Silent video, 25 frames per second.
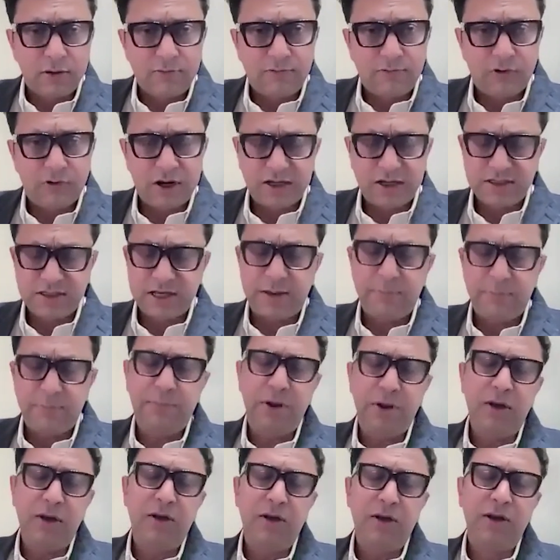For
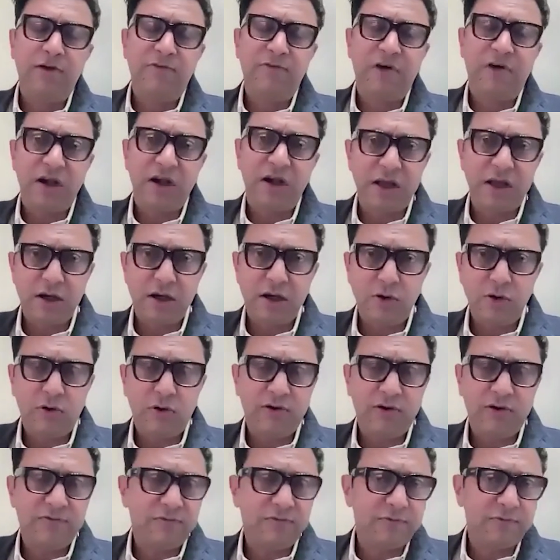example, if I tell you
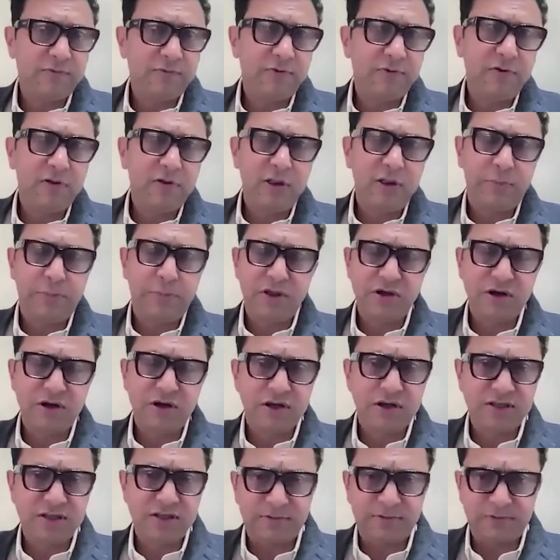if the patient
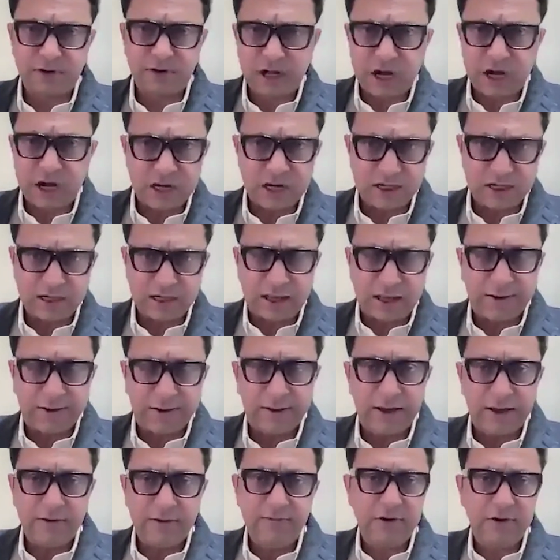has suffered a heart attack
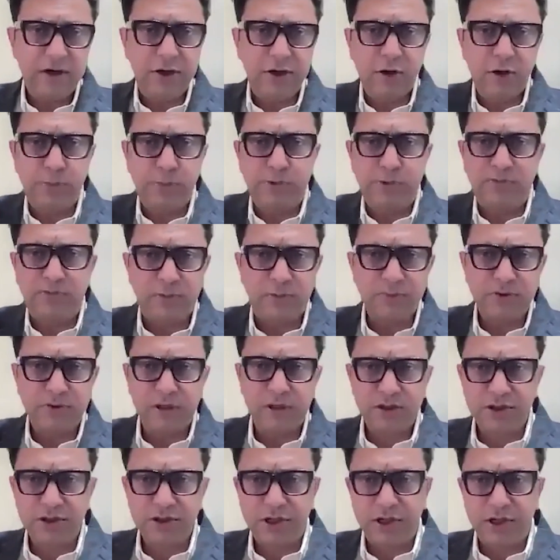and we need to perform
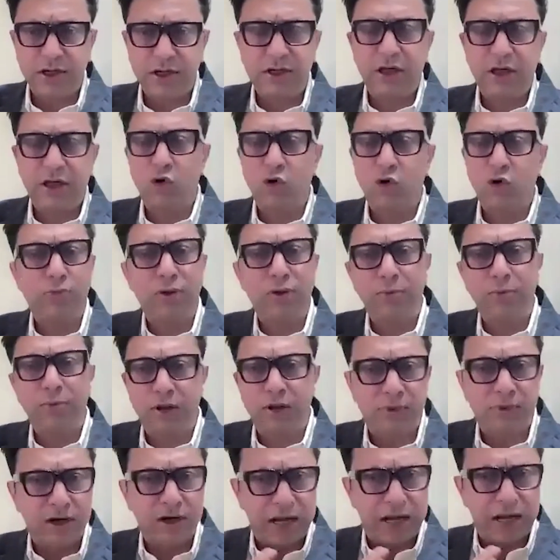surgery, it cannot be a
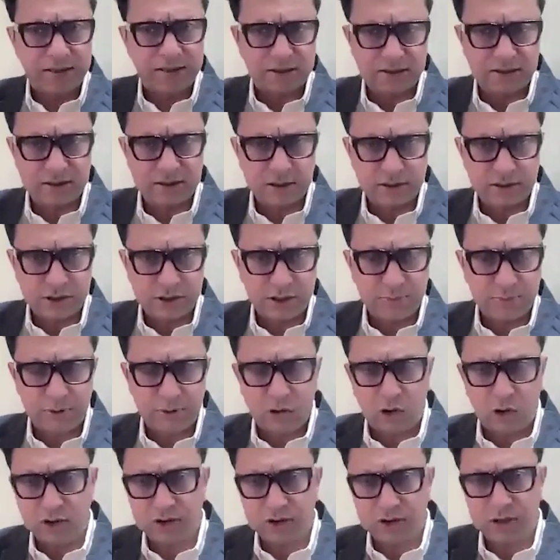minimal access surgery
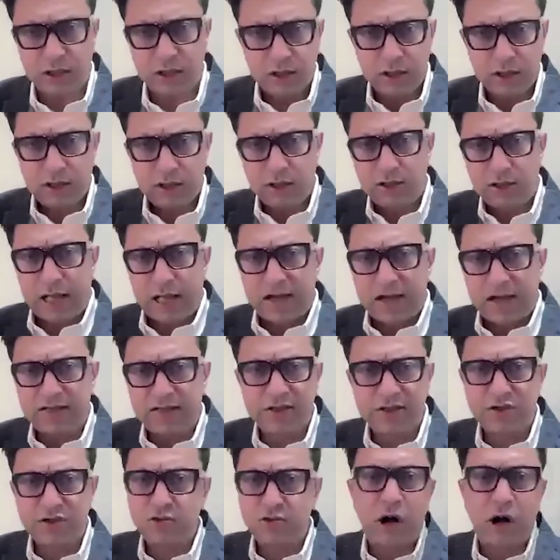because the
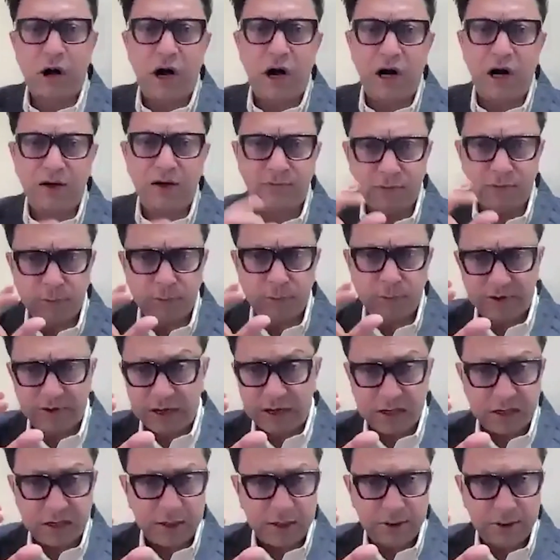access to heart will be very
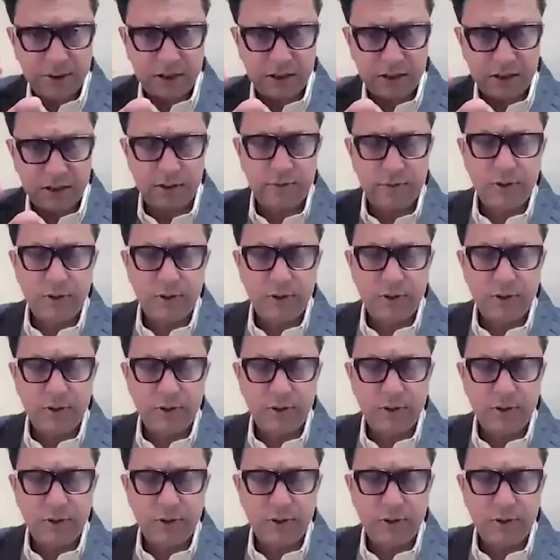limited.